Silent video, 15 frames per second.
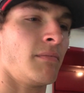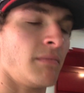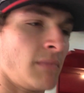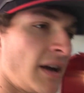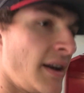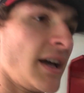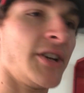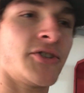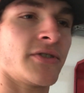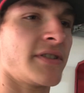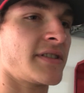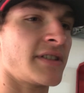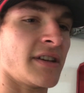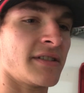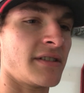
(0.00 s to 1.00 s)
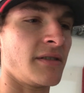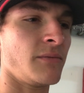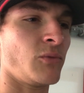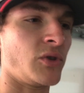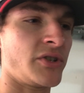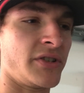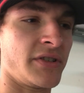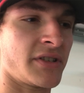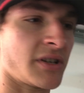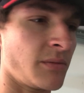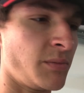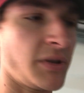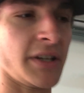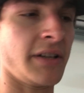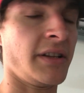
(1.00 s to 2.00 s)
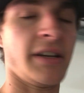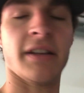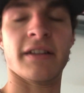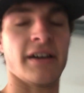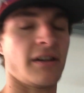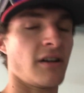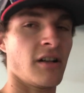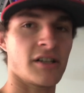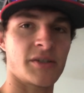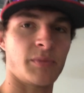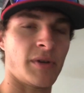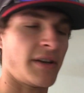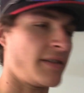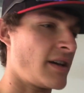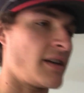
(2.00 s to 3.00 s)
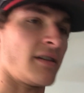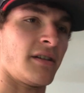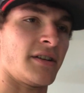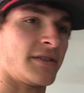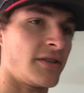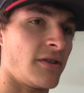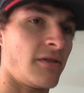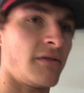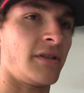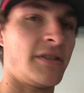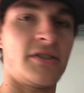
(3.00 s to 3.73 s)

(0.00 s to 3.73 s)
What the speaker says: my nitrous system, which is completely, like, I'll explain that on its own.